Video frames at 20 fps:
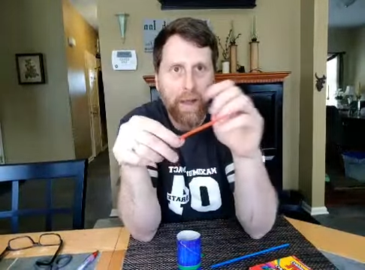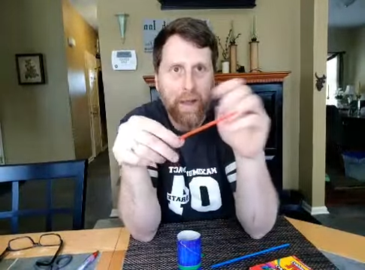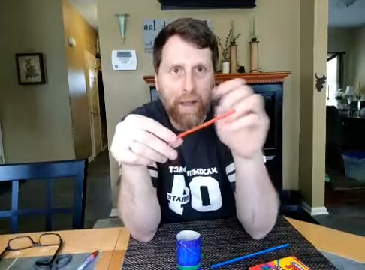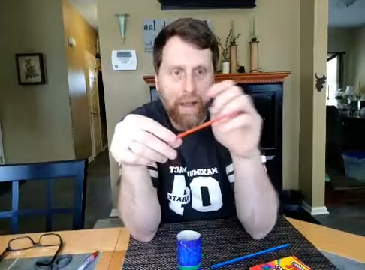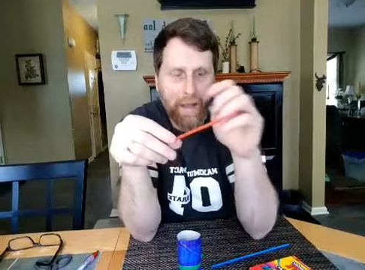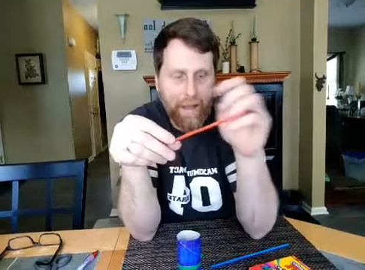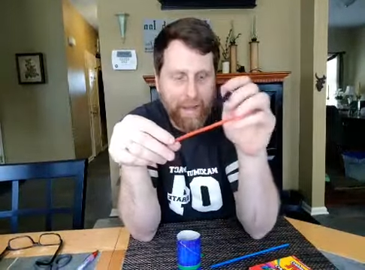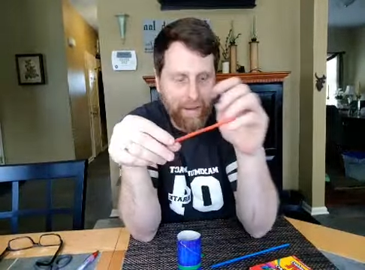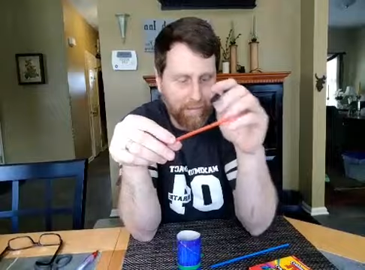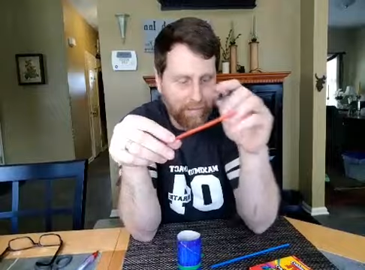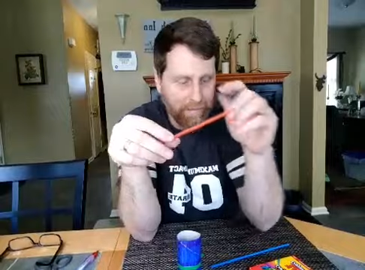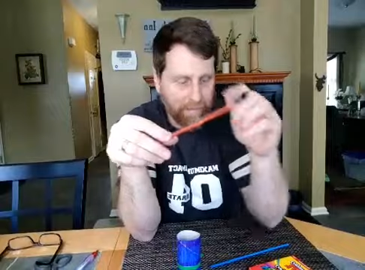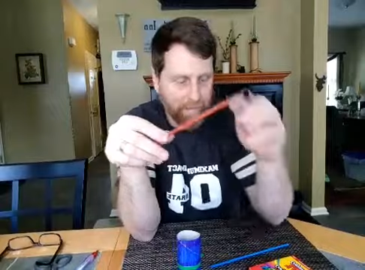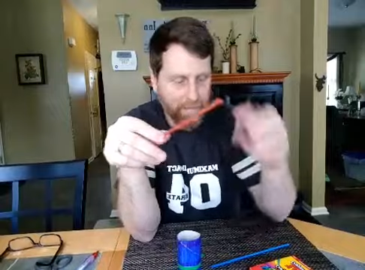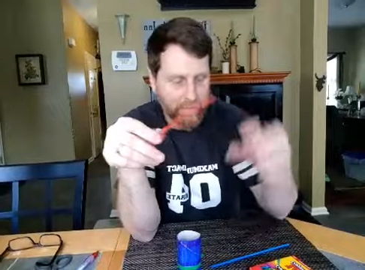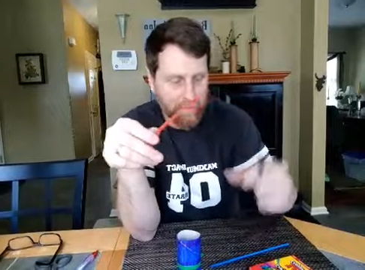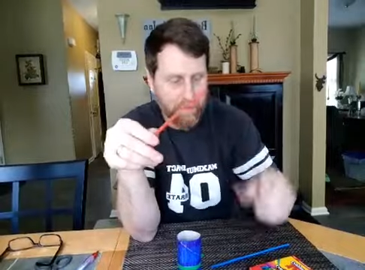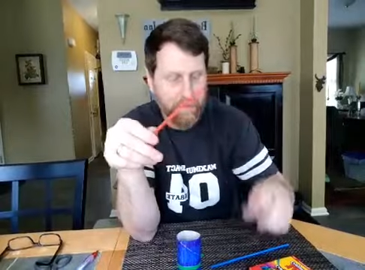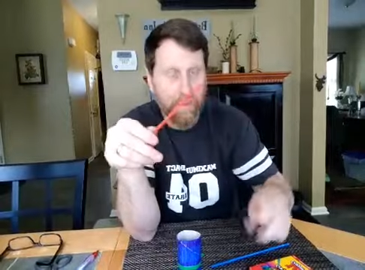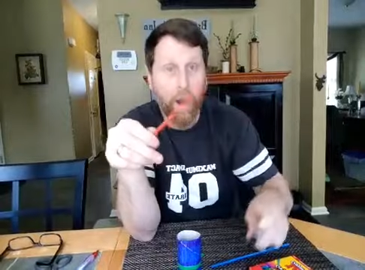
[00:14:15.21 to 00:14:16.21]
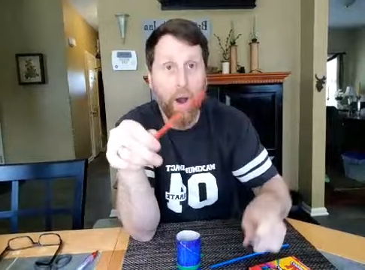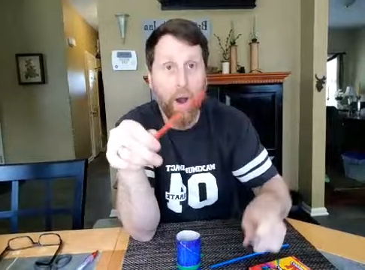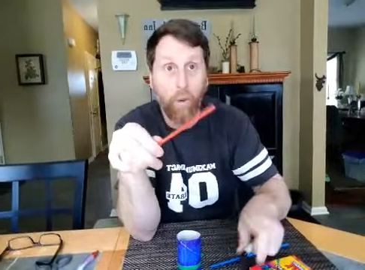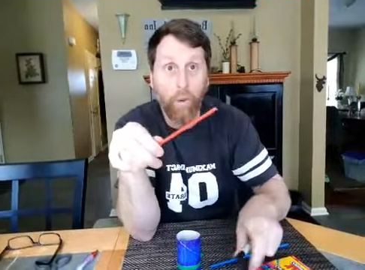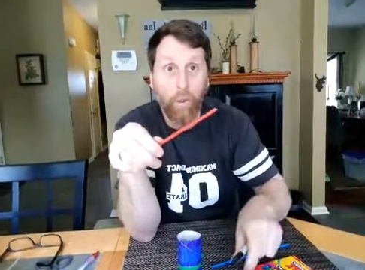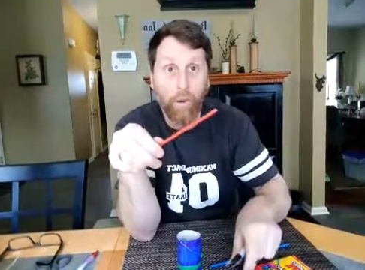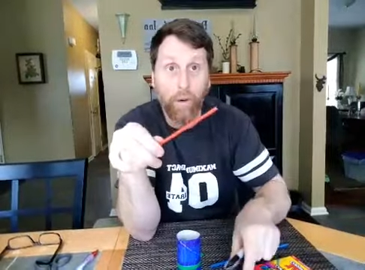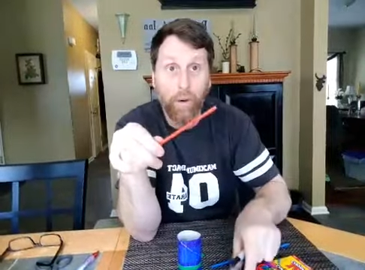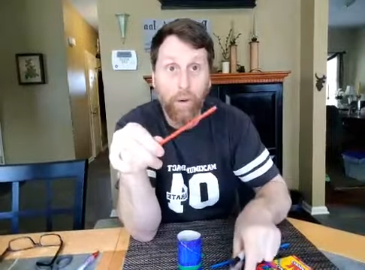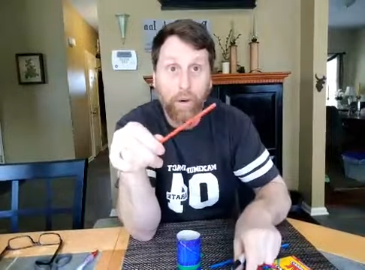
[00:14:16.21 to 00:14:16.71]
and
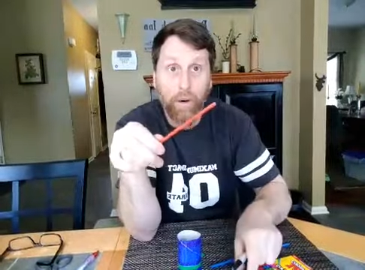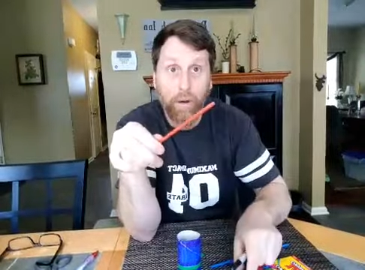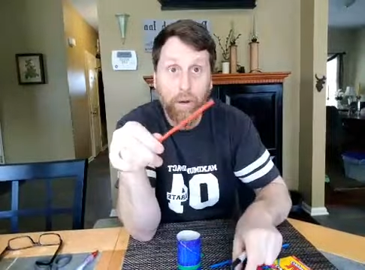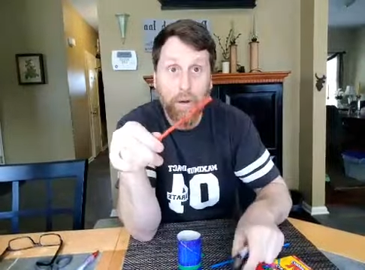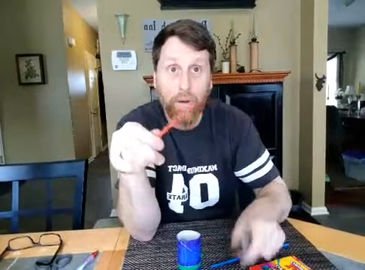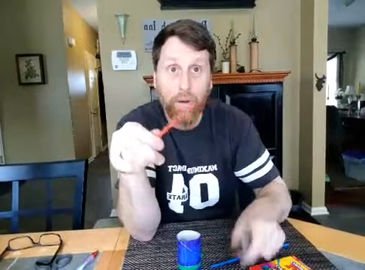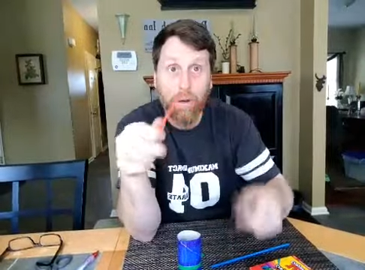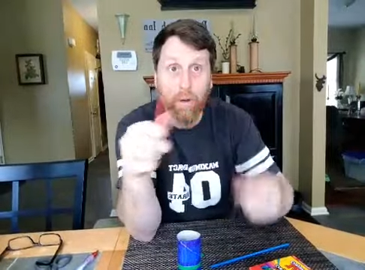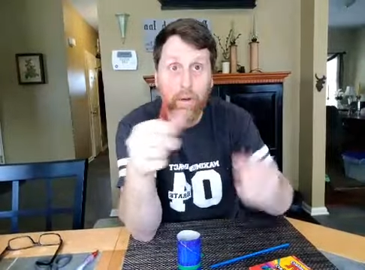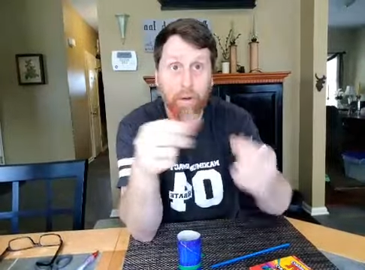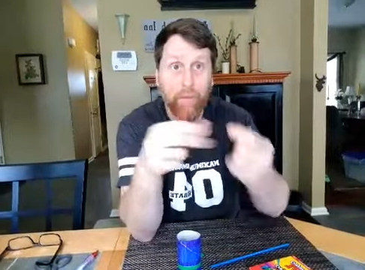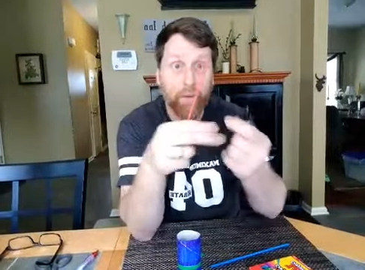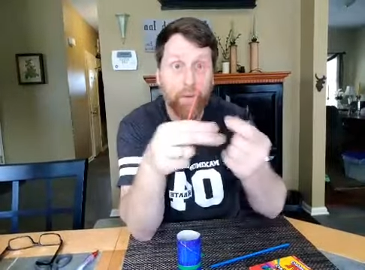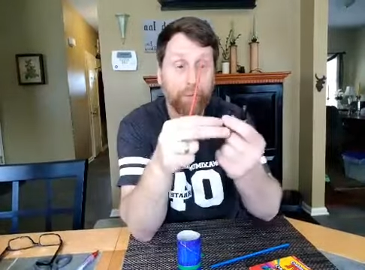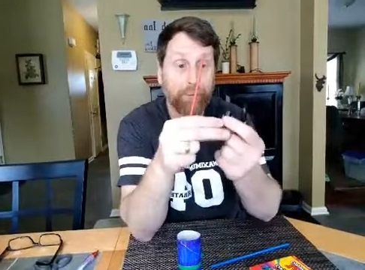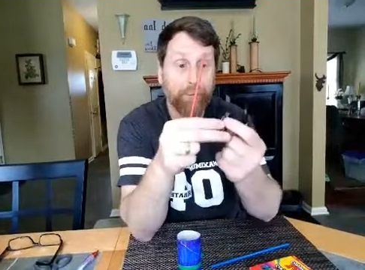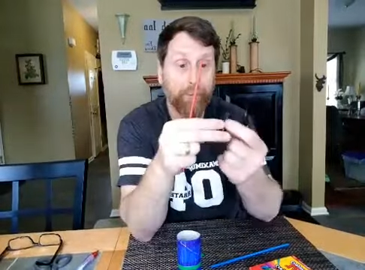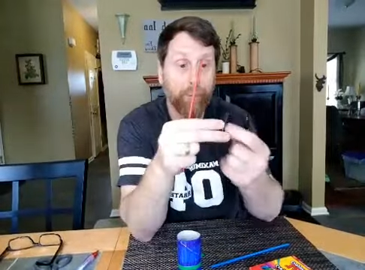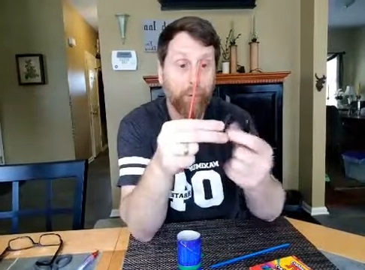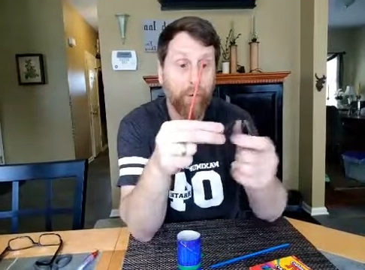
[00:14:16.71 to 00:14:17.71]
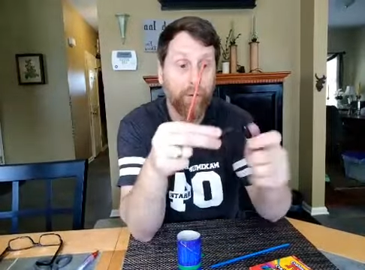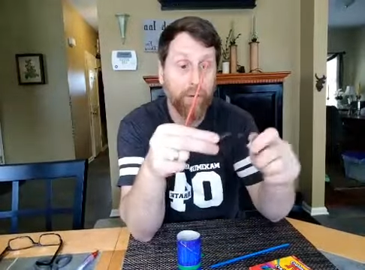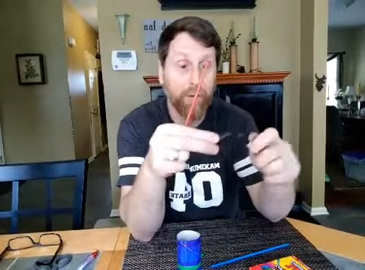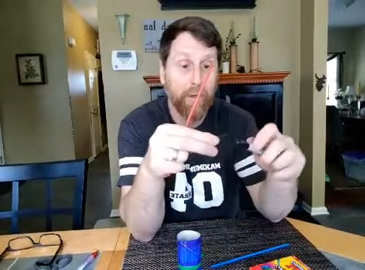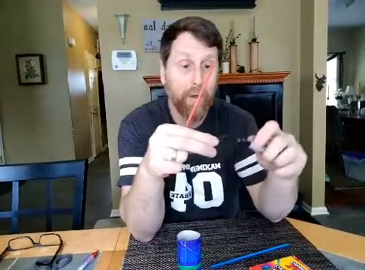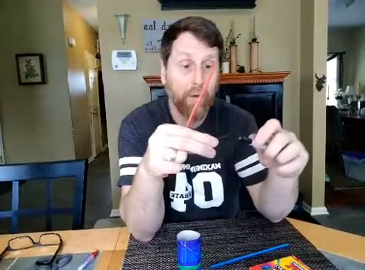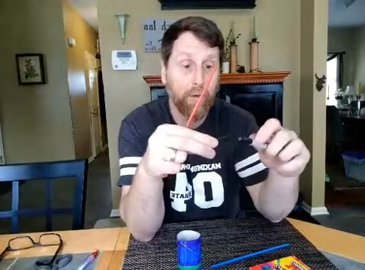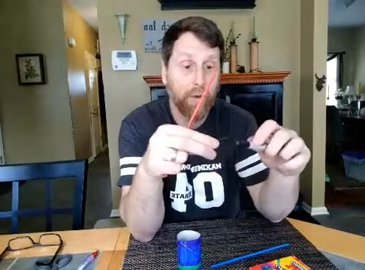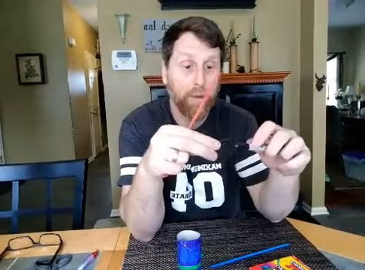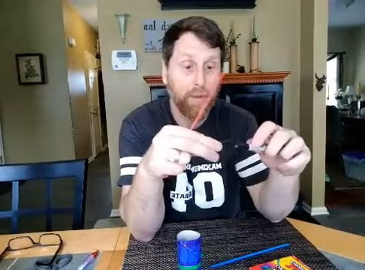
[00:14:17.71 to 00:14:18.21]
color the straw the
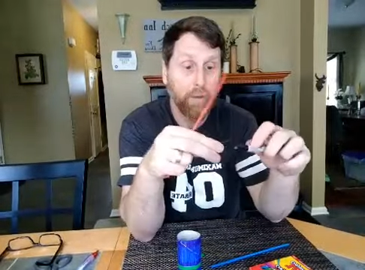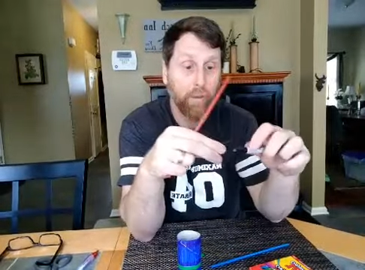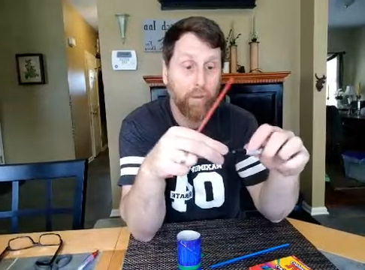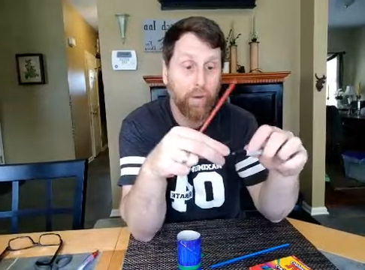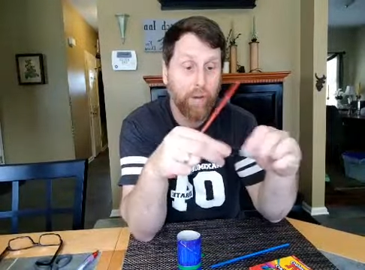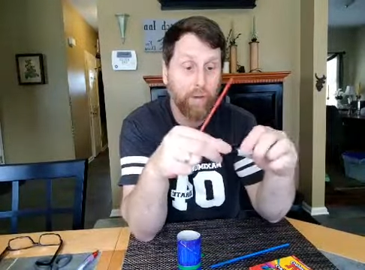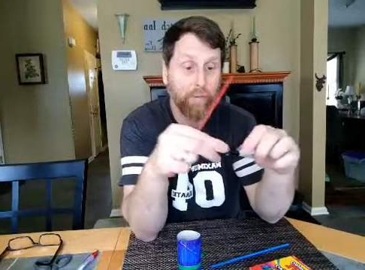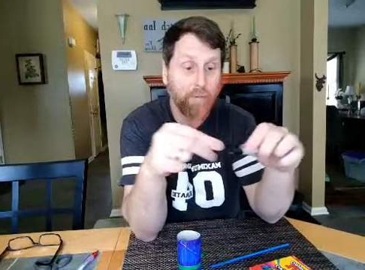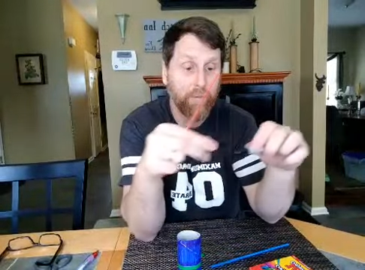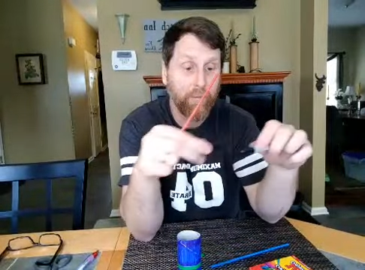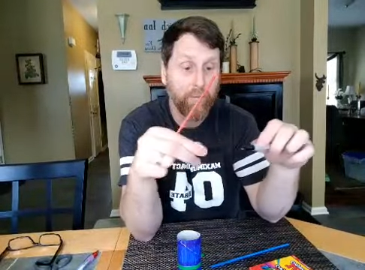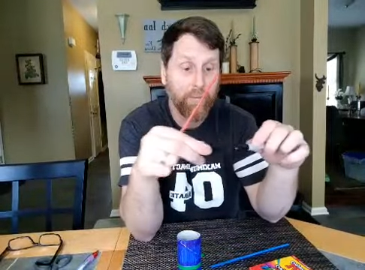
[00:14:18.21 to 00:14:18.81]
color you want.